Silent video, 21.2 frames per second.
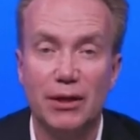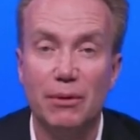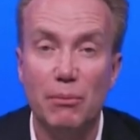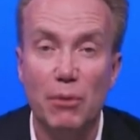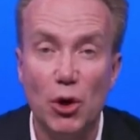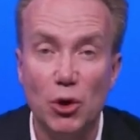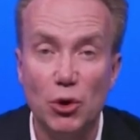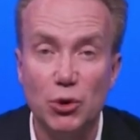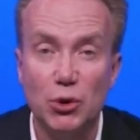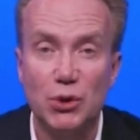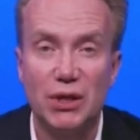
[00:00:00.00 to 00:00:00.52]
the
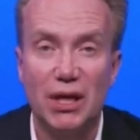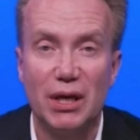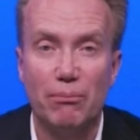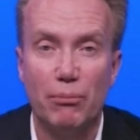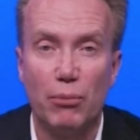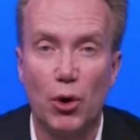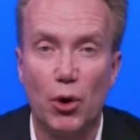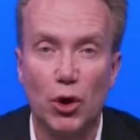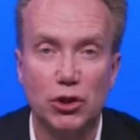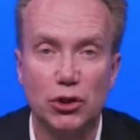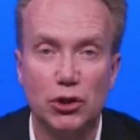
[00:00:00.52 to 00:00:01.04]
most
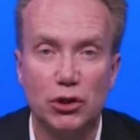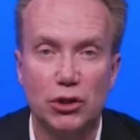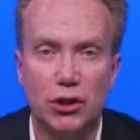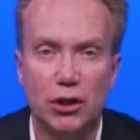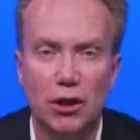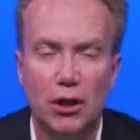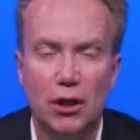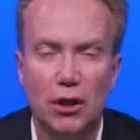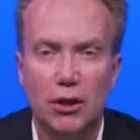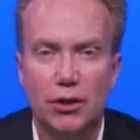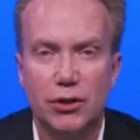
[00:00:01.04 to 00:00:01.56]
important
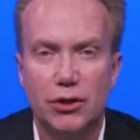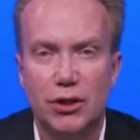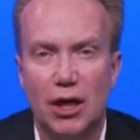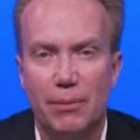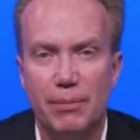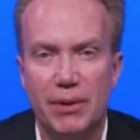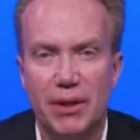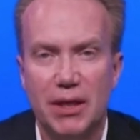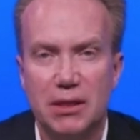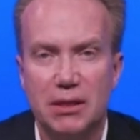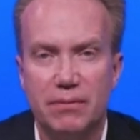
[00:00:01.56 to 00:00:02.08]

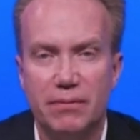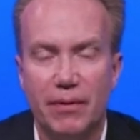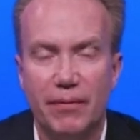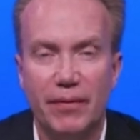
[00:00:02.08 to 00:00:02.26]
topics.